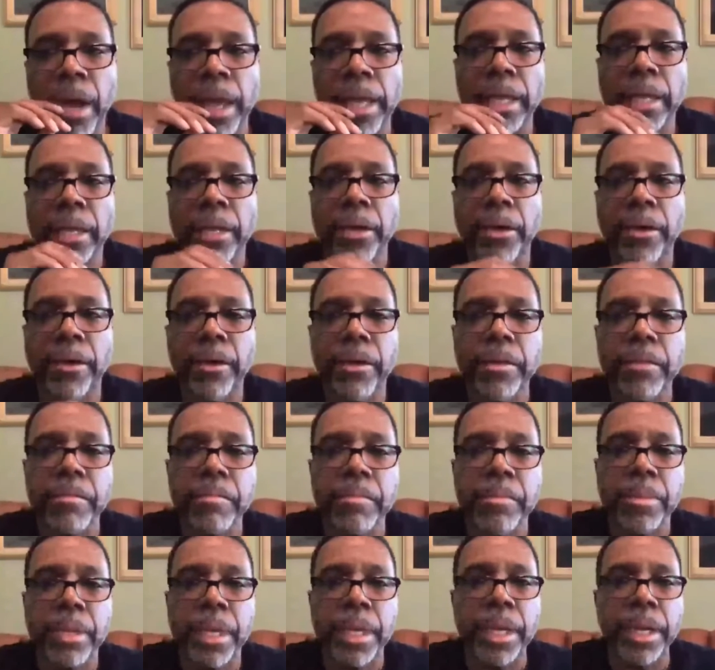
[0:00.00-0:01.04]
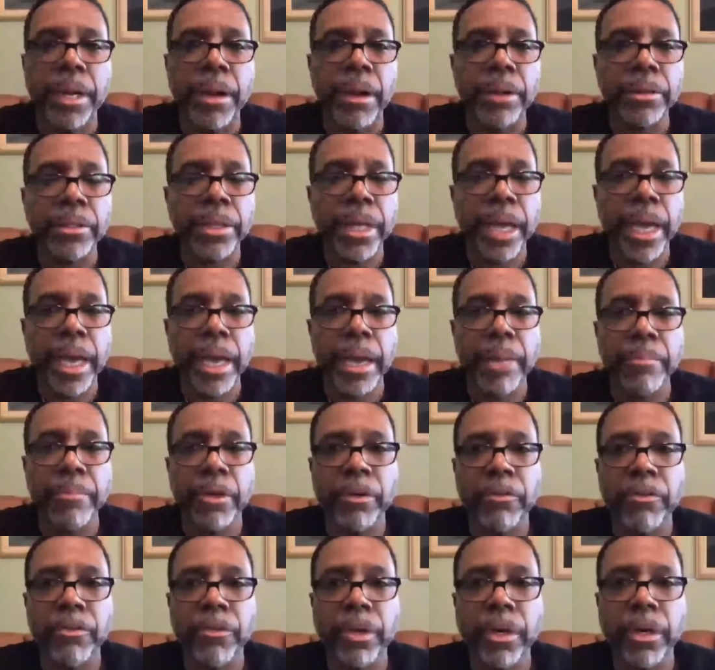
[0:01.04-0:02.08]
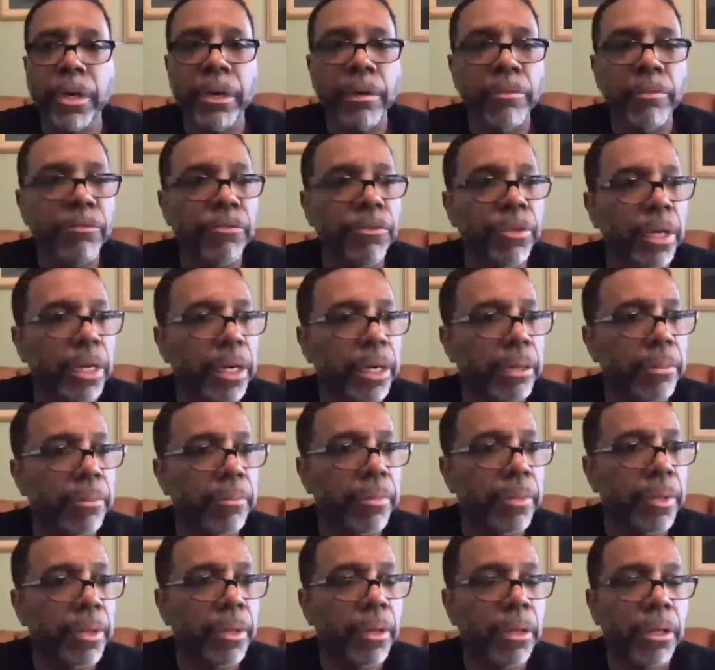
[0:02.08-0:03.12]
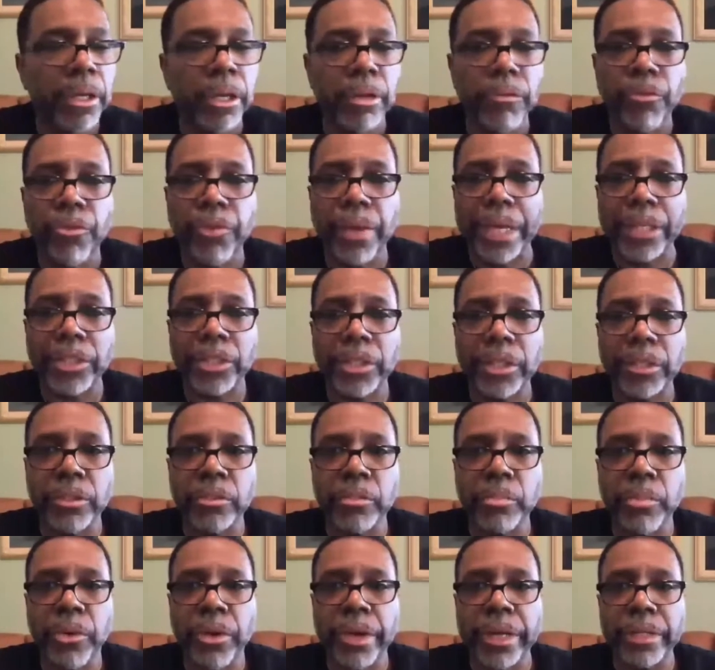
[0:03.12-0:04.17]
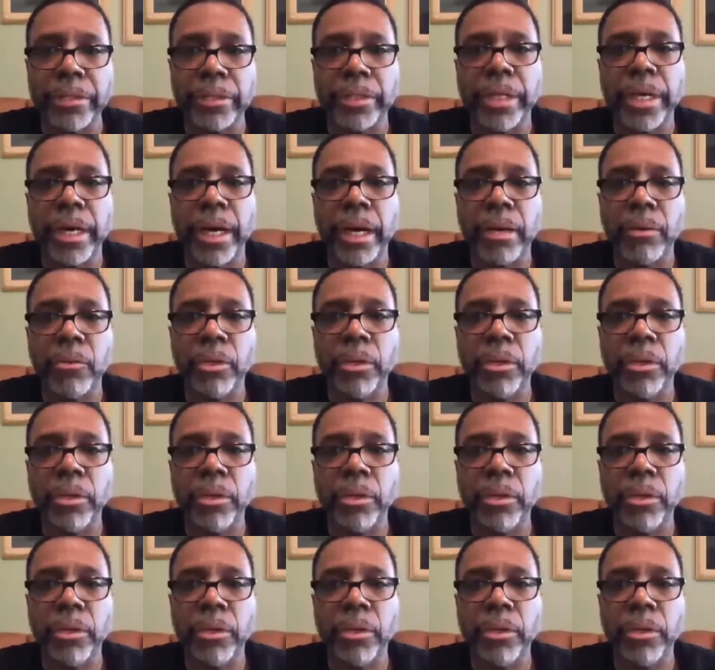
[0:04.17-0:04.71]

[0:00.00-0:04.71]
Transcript: right here in our time of of uh, confessions. Praise God.